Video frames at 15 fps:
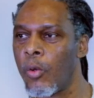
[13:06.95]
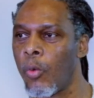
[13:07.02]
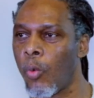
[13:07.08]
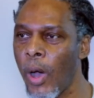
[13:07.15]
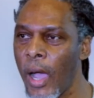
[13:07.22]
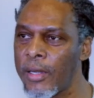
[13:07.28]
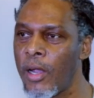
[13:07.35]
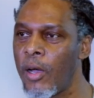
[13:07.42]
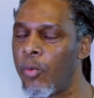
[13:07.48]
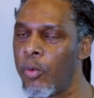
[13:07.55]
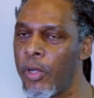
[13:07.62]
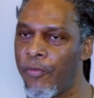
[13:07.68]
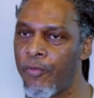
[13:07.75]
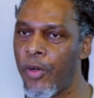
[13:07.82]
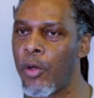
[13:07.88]
why don't
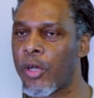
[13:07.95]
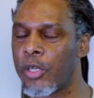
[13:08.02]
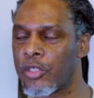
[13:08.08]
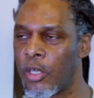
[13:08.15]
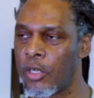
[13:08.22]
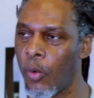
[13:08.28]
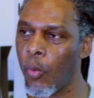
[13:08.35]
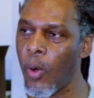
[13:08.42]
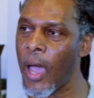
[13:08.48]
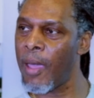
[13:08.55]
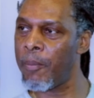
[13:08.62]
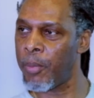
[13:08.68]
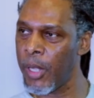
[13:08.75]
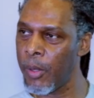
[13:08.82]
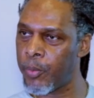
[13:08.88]
we focus on the
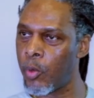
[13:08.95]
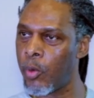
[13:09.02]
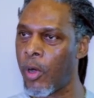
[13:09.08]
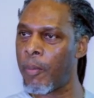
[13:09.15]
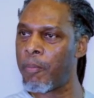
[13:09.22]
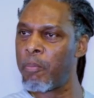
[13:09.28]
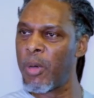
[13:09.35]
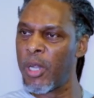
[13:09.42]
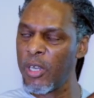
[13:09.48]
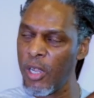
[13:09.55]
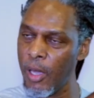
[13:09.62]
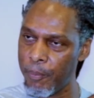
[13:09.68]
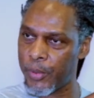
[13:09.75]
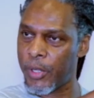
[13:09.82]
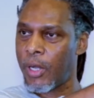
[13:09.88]
white people who are
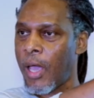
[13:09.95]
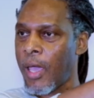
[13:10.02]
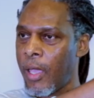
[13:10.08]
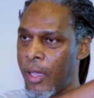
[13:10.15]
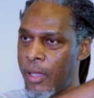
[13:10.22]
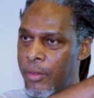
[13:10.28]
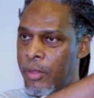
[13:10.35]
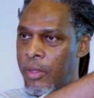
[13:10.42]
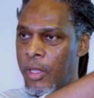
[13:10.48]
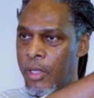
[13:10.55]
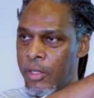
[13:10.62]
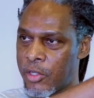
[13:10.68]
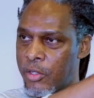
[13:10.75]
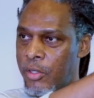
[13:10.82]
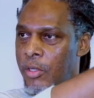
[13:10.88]
manipulating
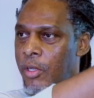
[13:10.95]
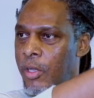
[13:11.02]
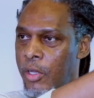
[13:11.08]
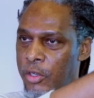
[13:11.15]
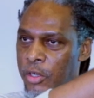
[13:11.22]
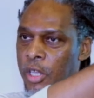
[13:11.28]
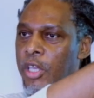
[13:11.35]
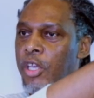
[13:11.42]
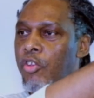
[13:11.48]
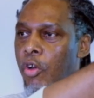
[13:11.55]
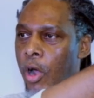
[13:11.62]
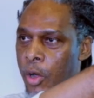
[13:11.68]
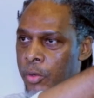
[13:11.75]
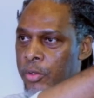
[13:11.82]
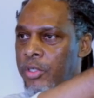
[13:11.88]
these
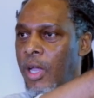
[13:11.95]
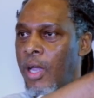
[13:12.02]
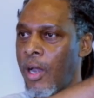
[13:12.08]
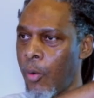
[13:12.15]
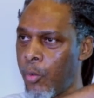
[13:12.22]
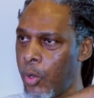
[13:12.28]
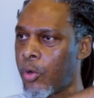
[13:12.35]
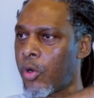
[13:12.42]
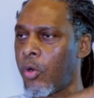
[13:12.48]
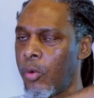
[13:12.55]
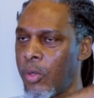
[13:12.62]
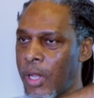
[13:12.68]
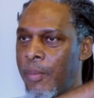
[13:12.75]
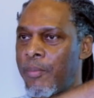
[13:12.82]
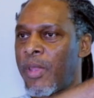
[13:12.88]
Negroes, and I will
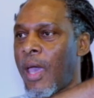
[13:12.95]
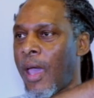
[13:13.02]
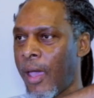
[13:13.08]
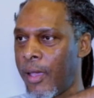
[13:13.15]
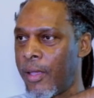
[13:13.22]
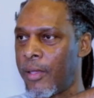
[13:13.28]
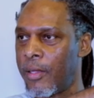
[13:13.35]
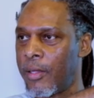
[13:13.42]
call them that.